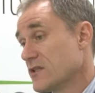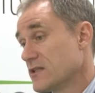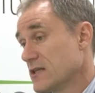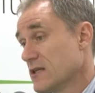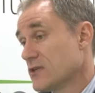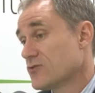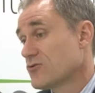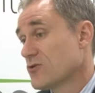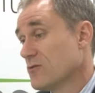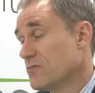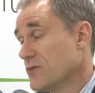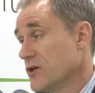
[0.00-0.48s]

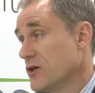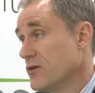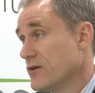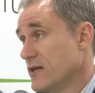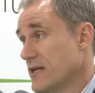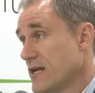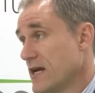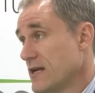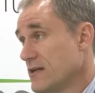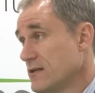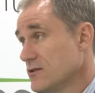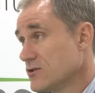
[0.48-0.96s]

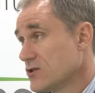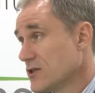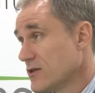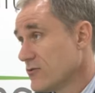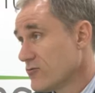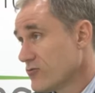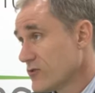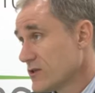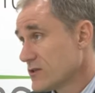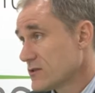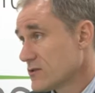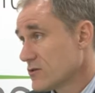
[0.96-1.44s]
distributed energy
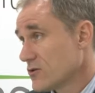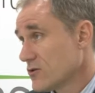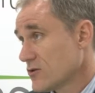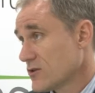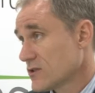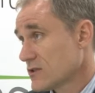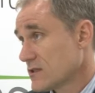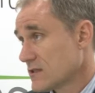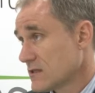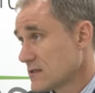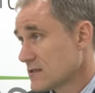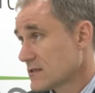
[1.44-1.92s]

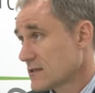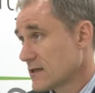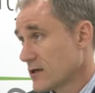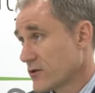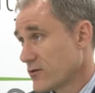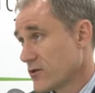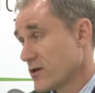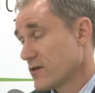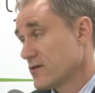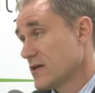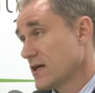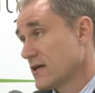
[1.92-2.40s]
resources
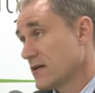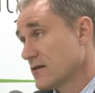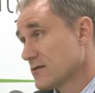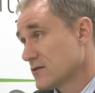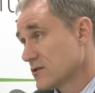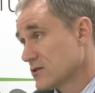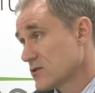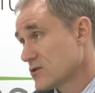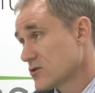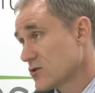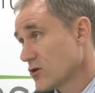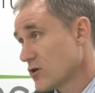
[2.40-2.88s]
so that they
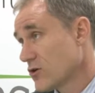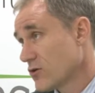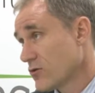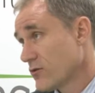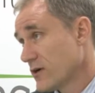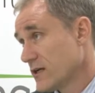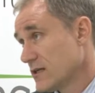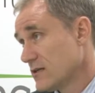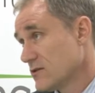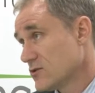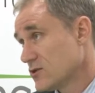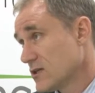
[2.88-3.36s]
can
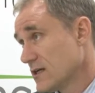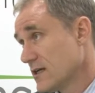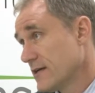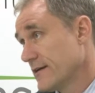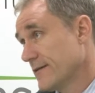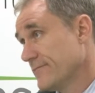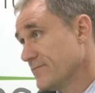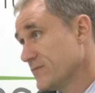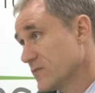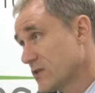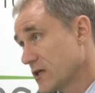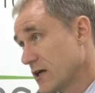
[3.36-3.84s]
store energy
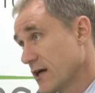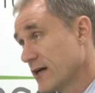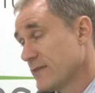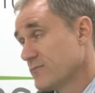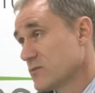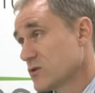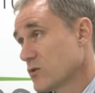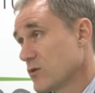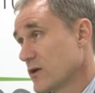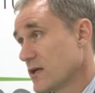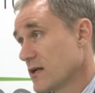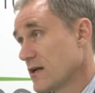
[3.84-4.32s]
at
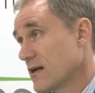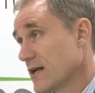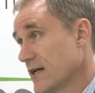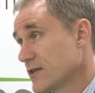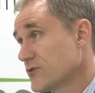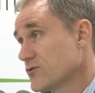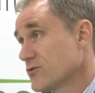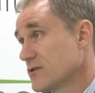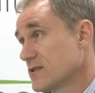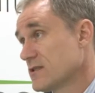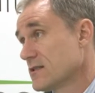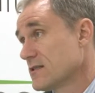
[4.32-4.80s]
times when
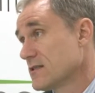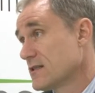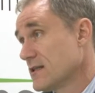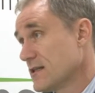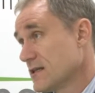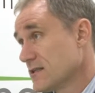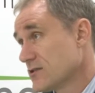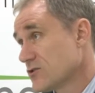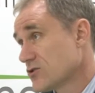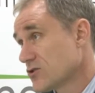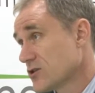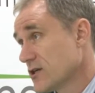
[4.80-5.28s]

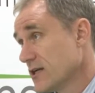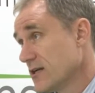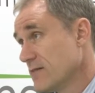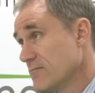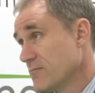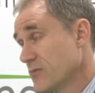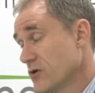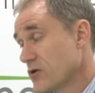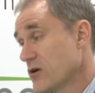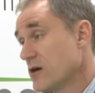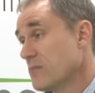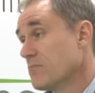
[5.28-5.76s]
electricity is
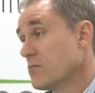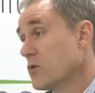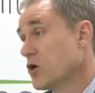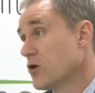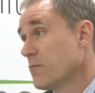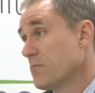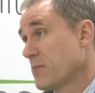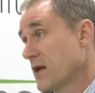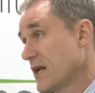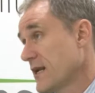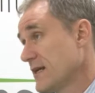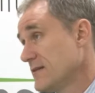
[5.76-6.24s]
cheaper and
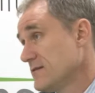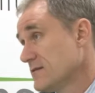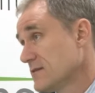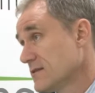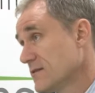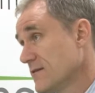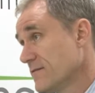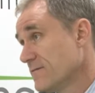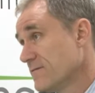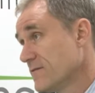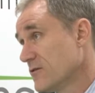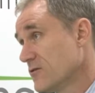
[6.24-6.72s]
more
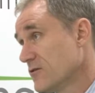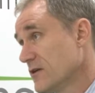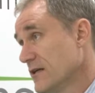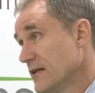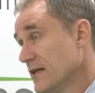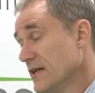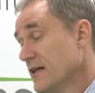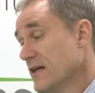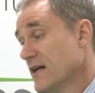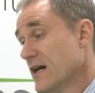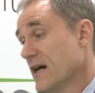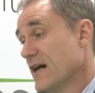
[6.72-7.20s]
plentiful,
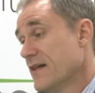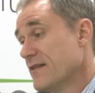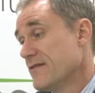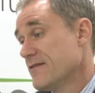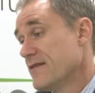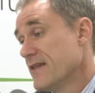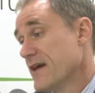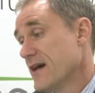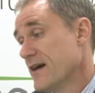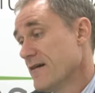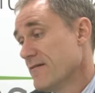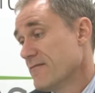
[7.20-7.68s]

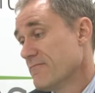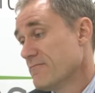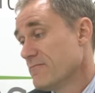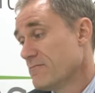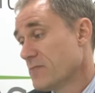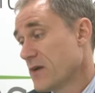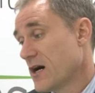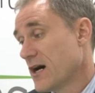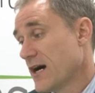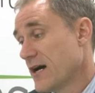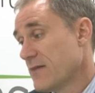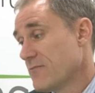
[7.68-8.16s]
and then
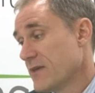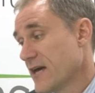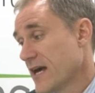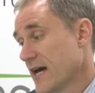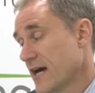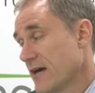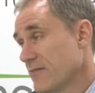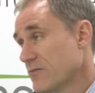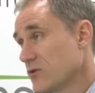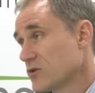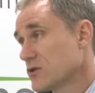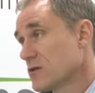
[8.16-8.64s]
be
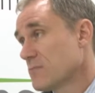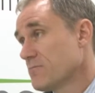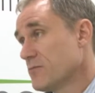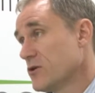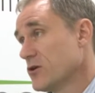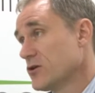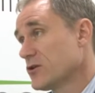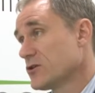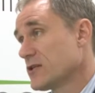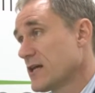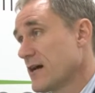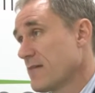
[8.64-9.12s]
able to
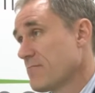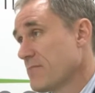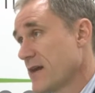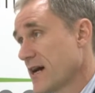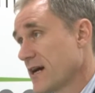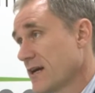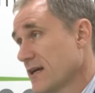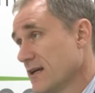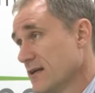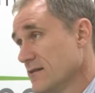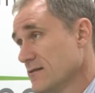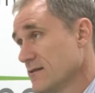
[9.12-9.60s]
push that
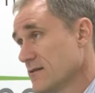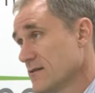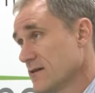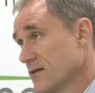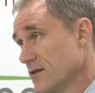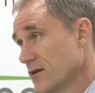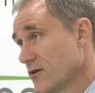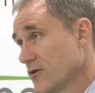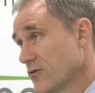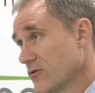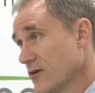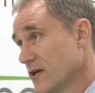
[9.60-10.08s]
back into
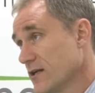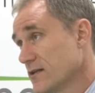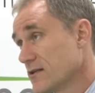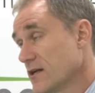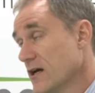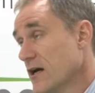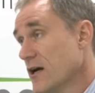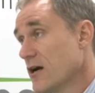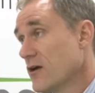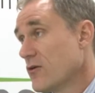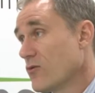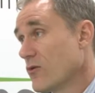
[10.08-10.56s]
the grid
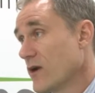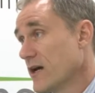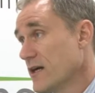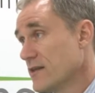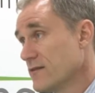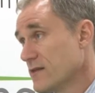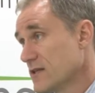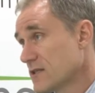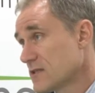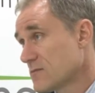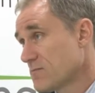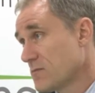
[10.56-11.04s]

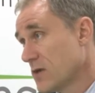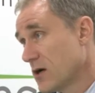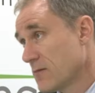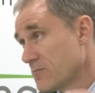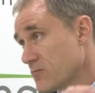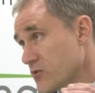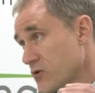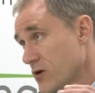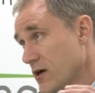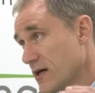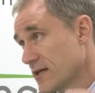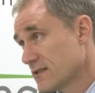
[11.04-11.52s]
when the spot
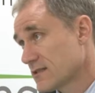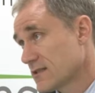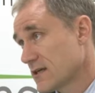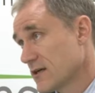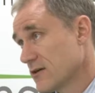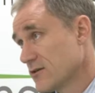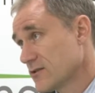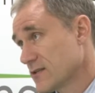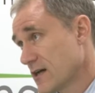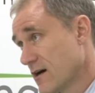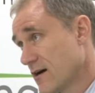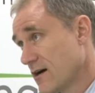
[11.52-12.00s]
price
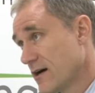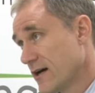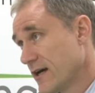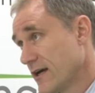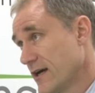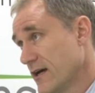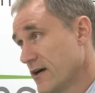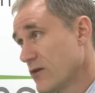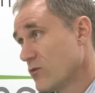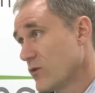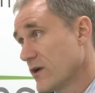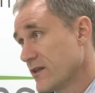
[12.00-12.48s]
goes
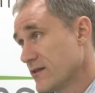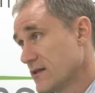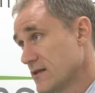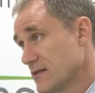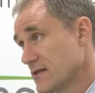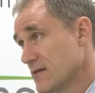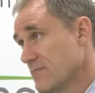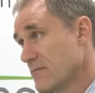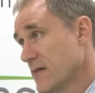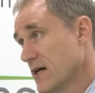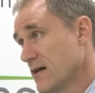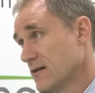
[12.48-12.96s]
higher, when the
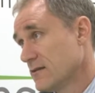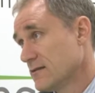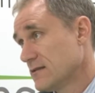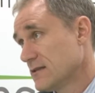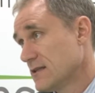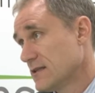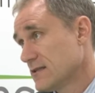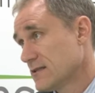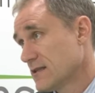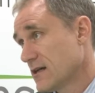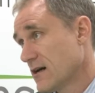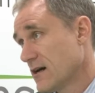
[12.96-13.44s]

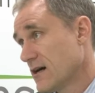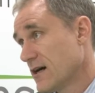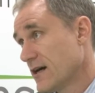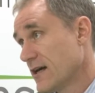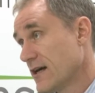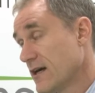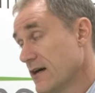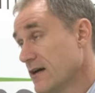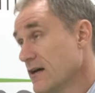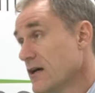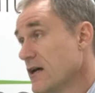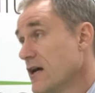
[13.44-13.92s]
demand is
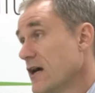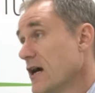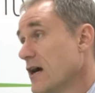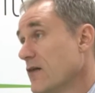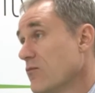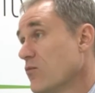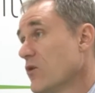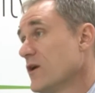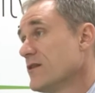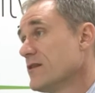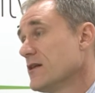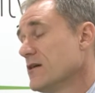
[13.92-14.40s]
higher,
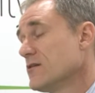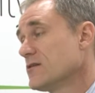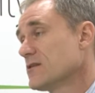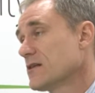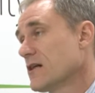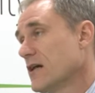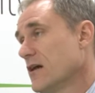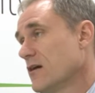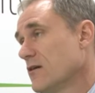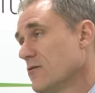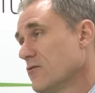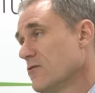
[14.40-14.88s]
and when those
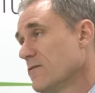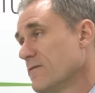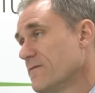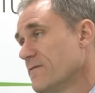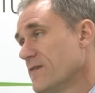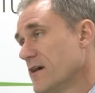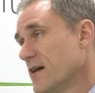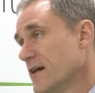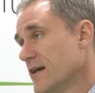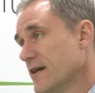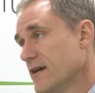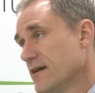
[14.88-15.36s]

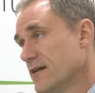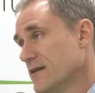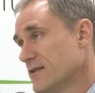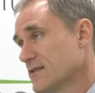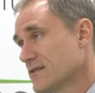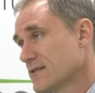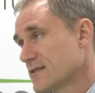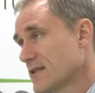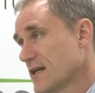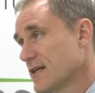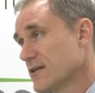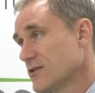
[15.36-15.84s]
coal-fired
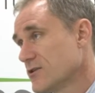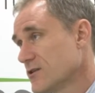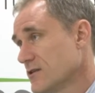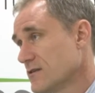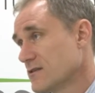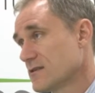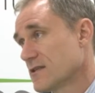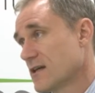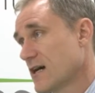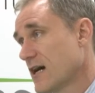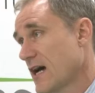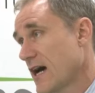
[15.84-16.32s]

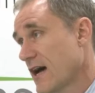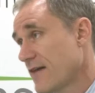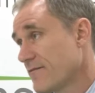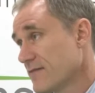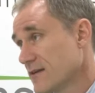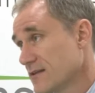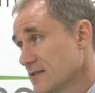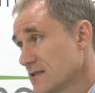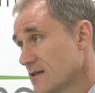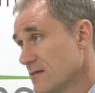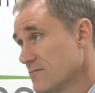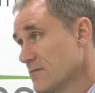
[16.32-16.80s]
stations are
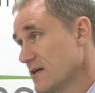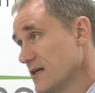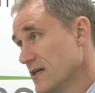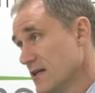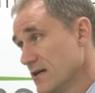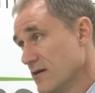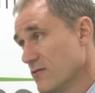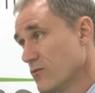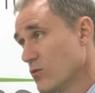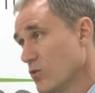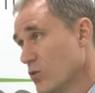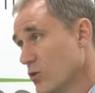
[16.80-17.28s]
having to
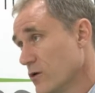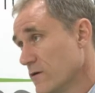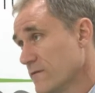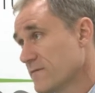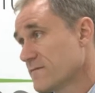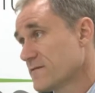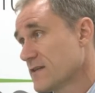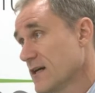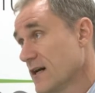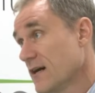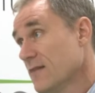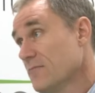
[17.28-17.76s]
be
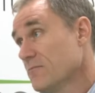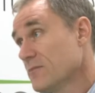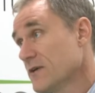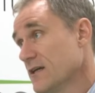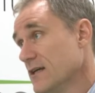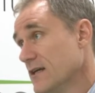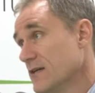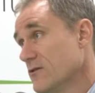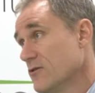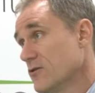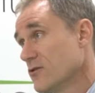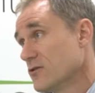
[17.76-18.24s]
woofed up
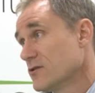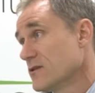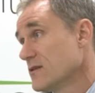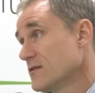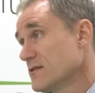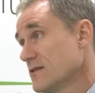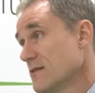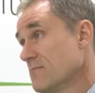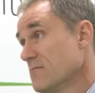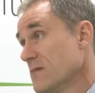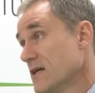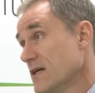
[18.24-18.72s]
in order
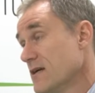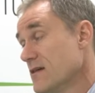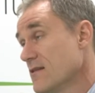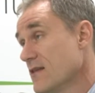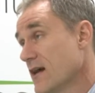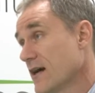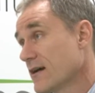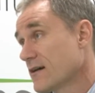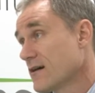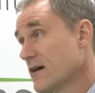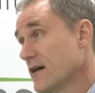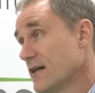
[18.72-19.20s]
to meet
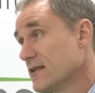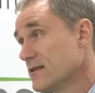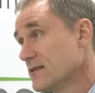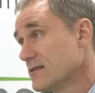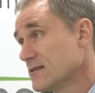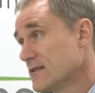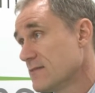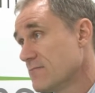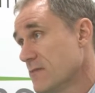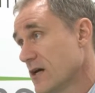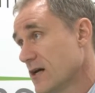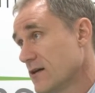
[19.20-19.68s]
that kind
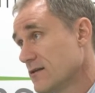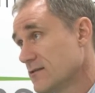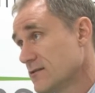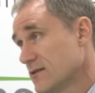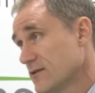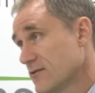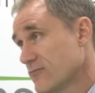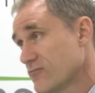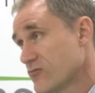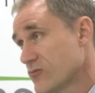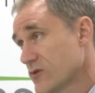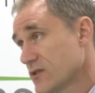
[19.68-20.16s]
of
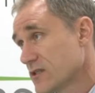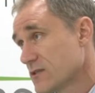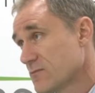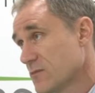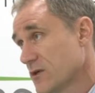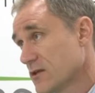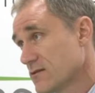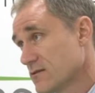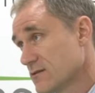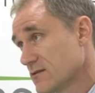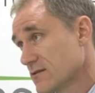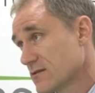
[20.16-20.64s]
demand and
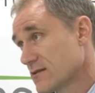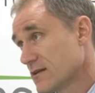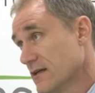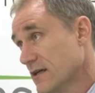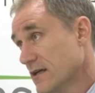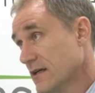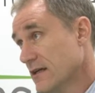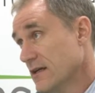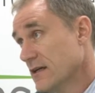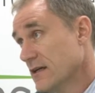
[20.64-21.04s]
response.